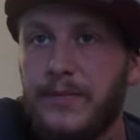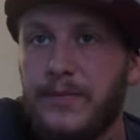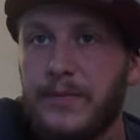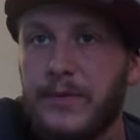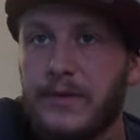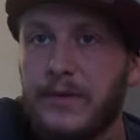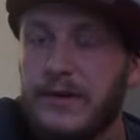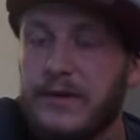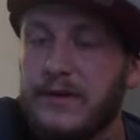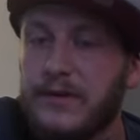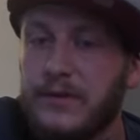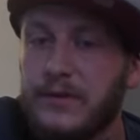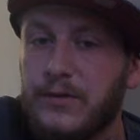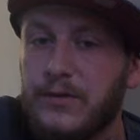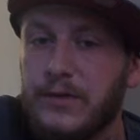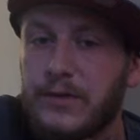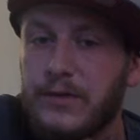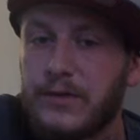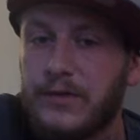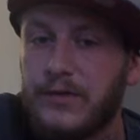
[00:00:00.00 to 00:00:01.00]
Potentially
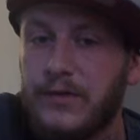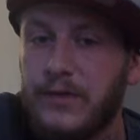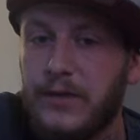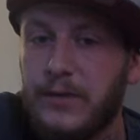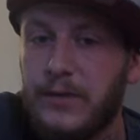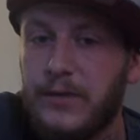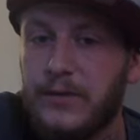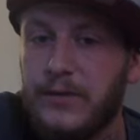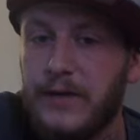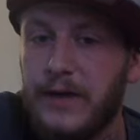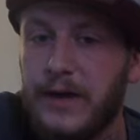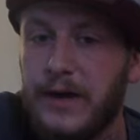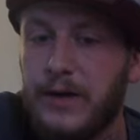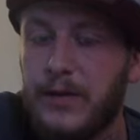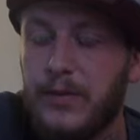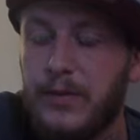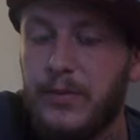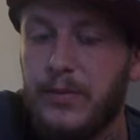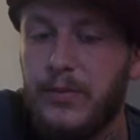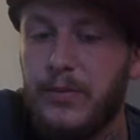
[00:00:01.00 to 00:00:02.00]
rinse some of it
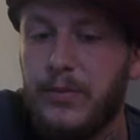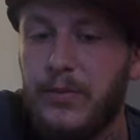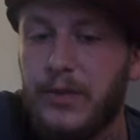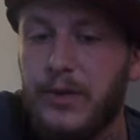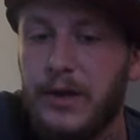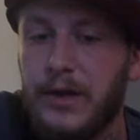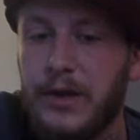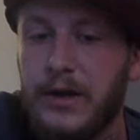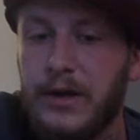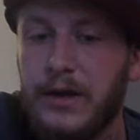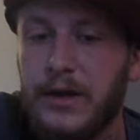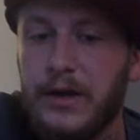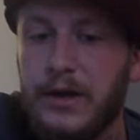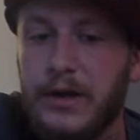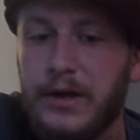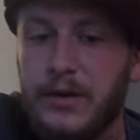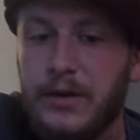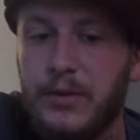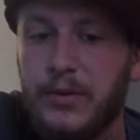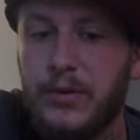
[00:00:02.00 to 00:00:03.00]
out, but
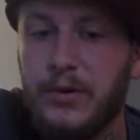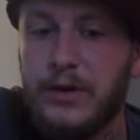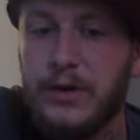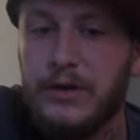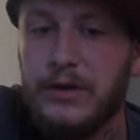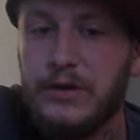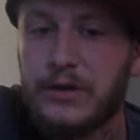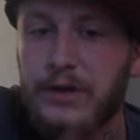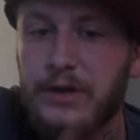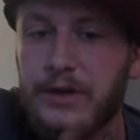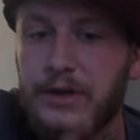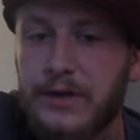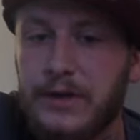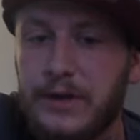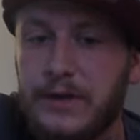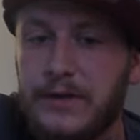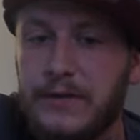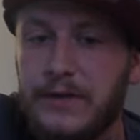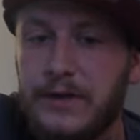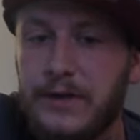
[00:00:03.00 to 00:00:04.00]
the point is you're going to
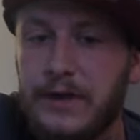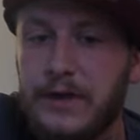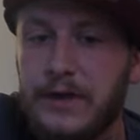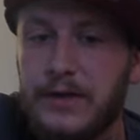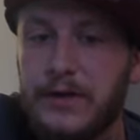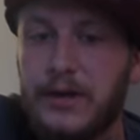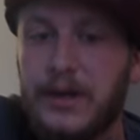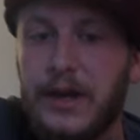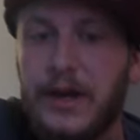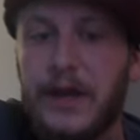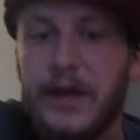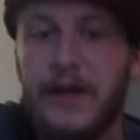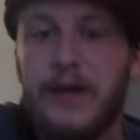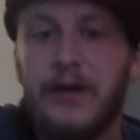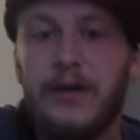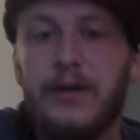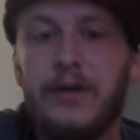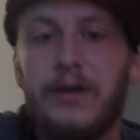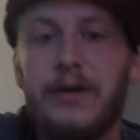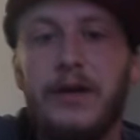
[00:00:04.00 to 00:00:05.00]
leave it in her hair,
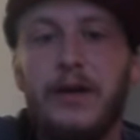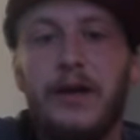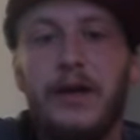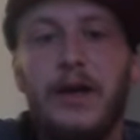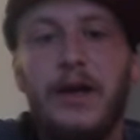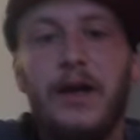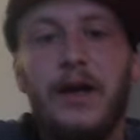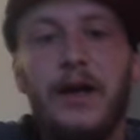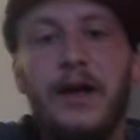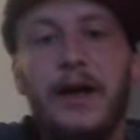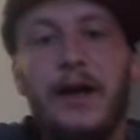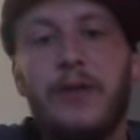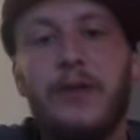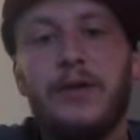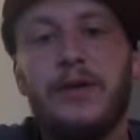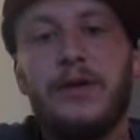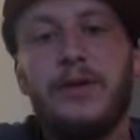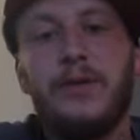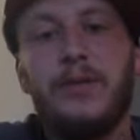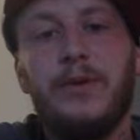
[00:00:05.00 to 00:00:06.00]
and that will
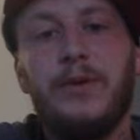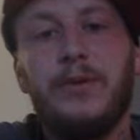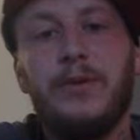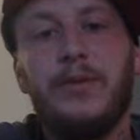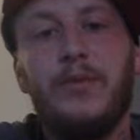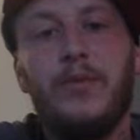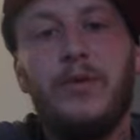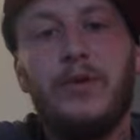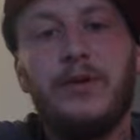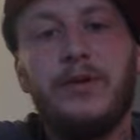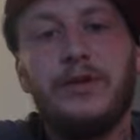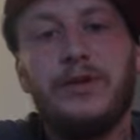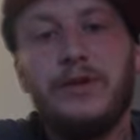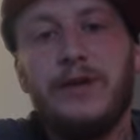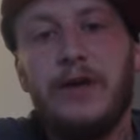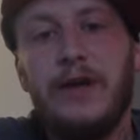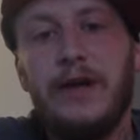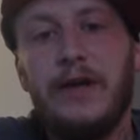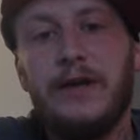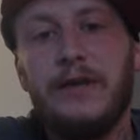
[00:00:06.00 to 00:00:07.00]
keep it
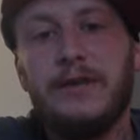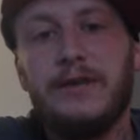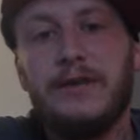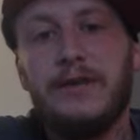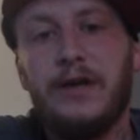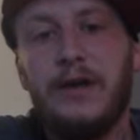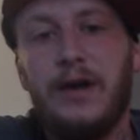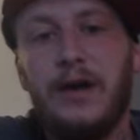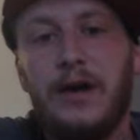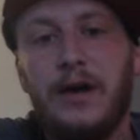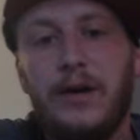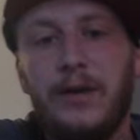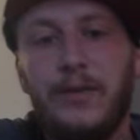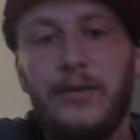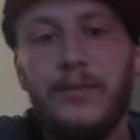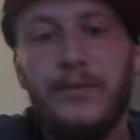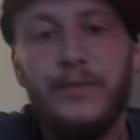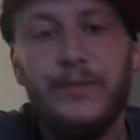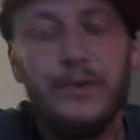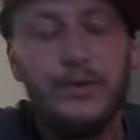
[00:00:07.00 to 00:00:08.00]
moisturized.
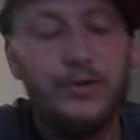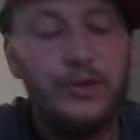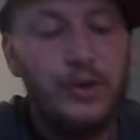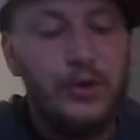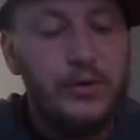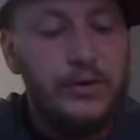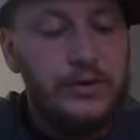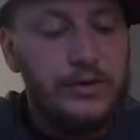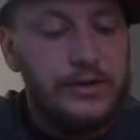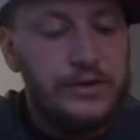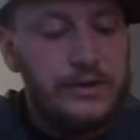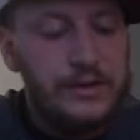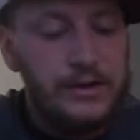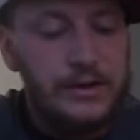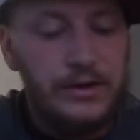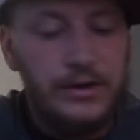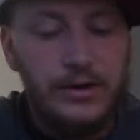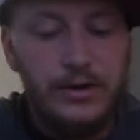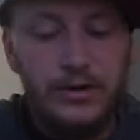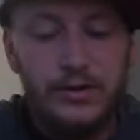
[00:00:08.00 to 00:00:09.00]
You don't want the
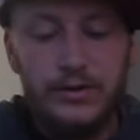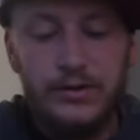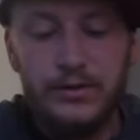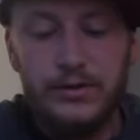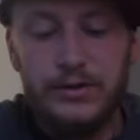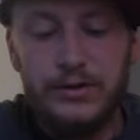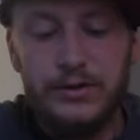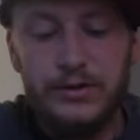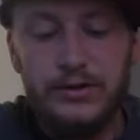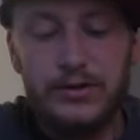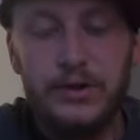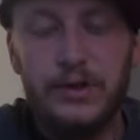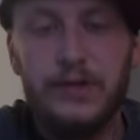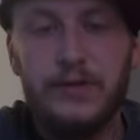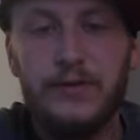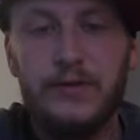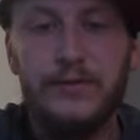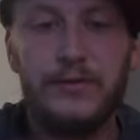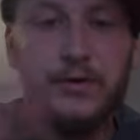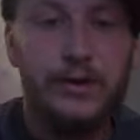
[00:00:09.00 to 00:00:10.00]
silicone because you're trying
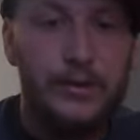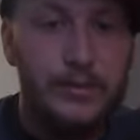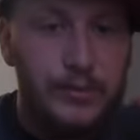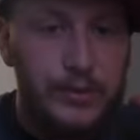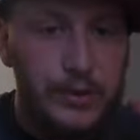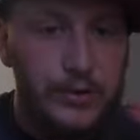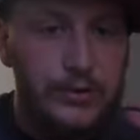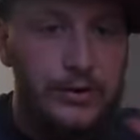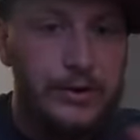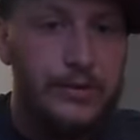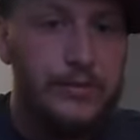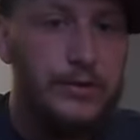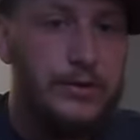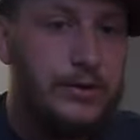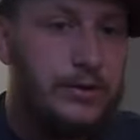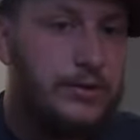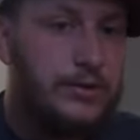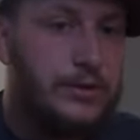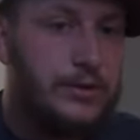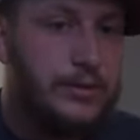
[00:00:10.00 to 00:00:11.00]
to avoid buildup. You
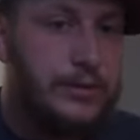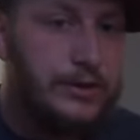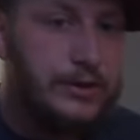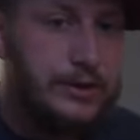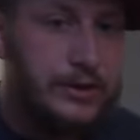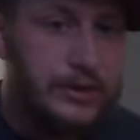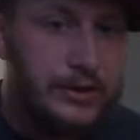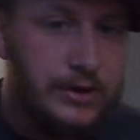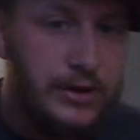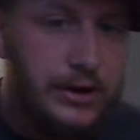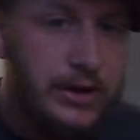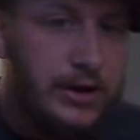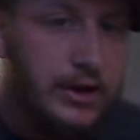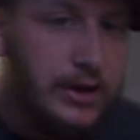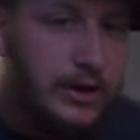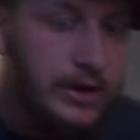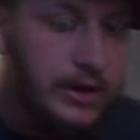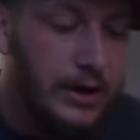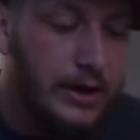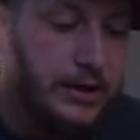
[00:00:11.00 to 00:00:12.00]
don't want a bunch of
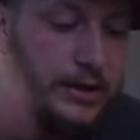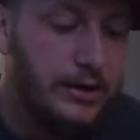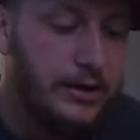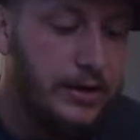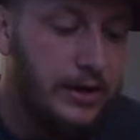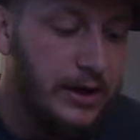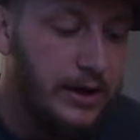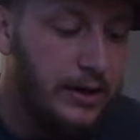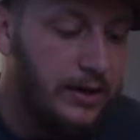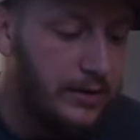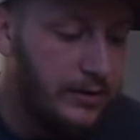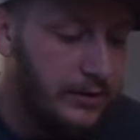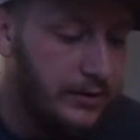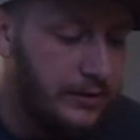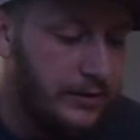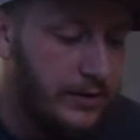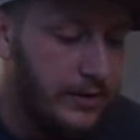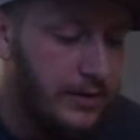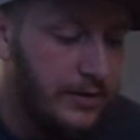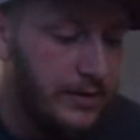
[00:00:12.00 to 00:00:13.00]
gunk in her hair all the
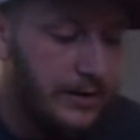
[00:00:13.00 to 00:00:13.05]
time.